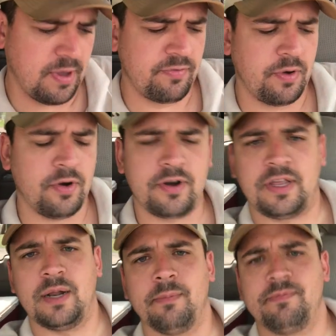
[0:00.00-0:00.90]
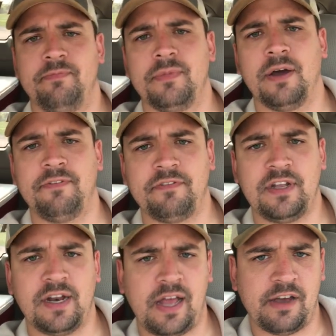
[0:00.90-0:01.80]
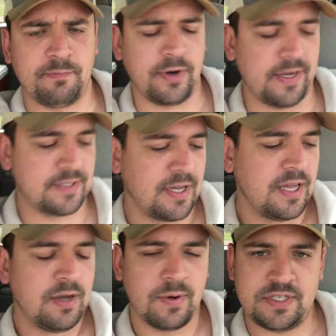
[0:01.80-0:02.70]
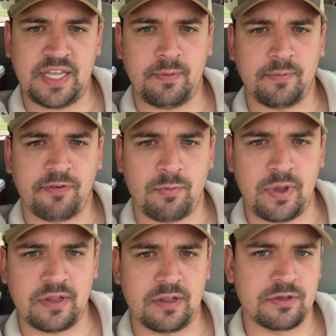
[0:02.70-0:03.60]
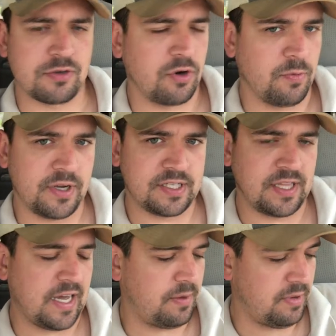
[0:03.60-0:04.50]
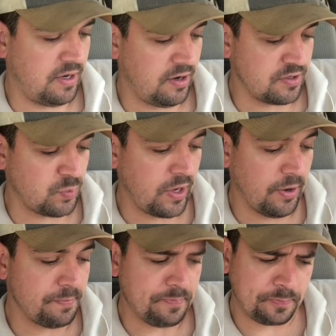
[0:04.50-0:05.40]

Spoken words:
Melvin Gordon, get him 15.5 points, which saved him from the weekly low score. We'll get to that in a minute here as well.